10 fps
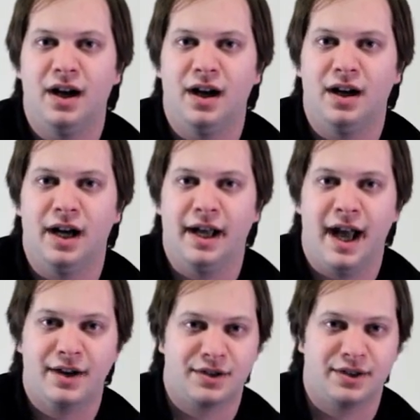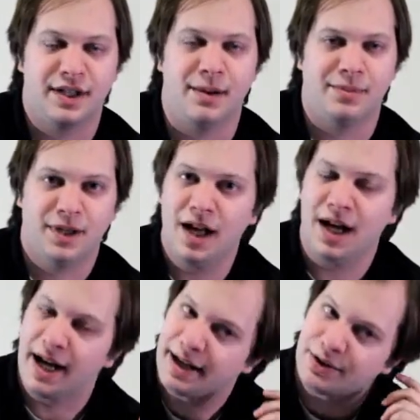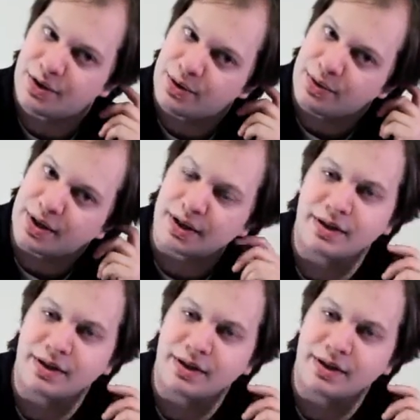I actually applied to the